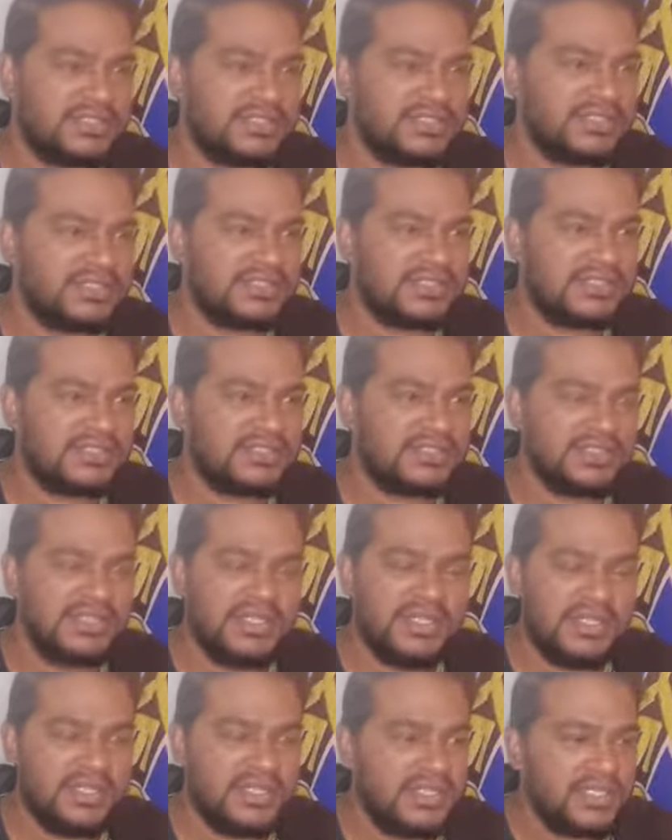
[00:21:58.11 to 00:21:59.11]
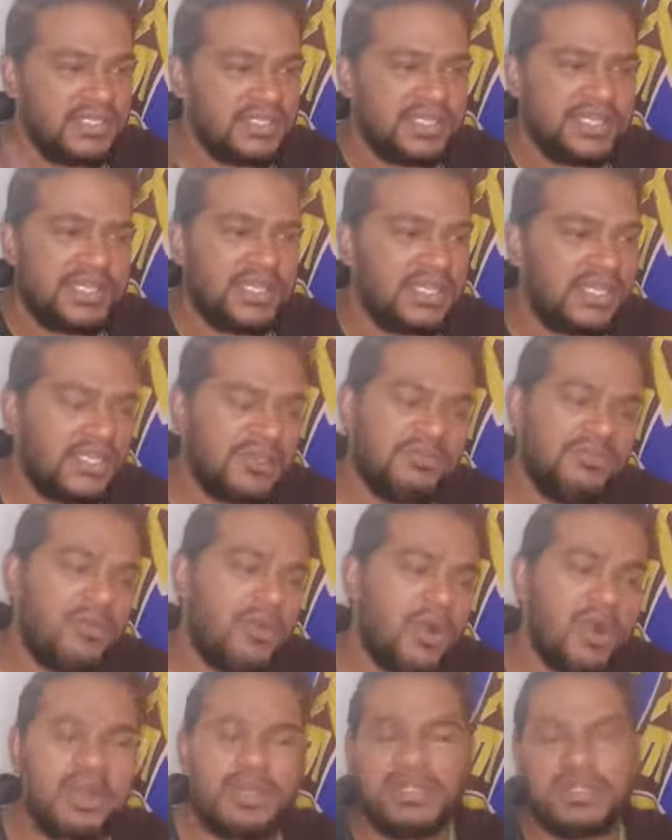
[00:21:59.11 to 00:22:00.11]
It's just it
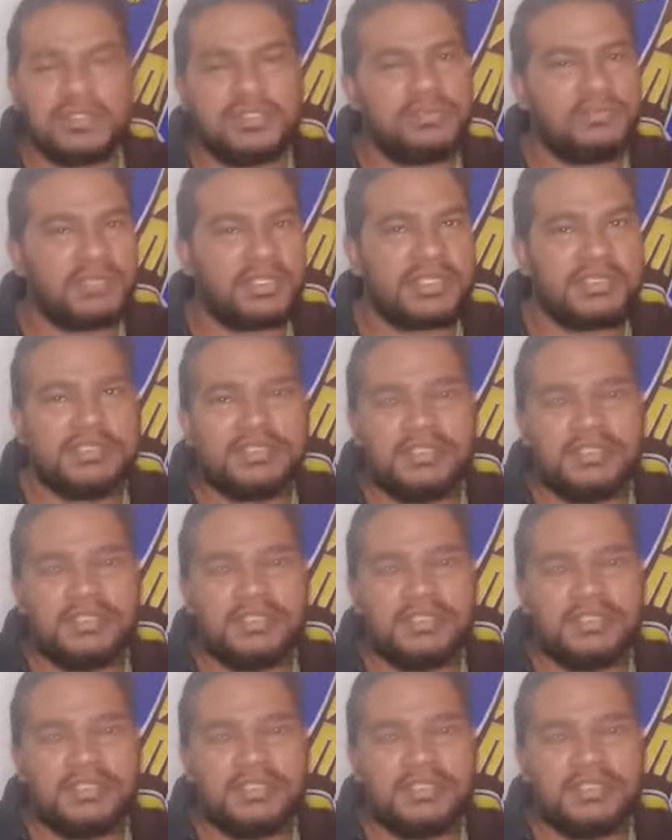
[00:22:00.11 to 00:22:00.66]
boggles me.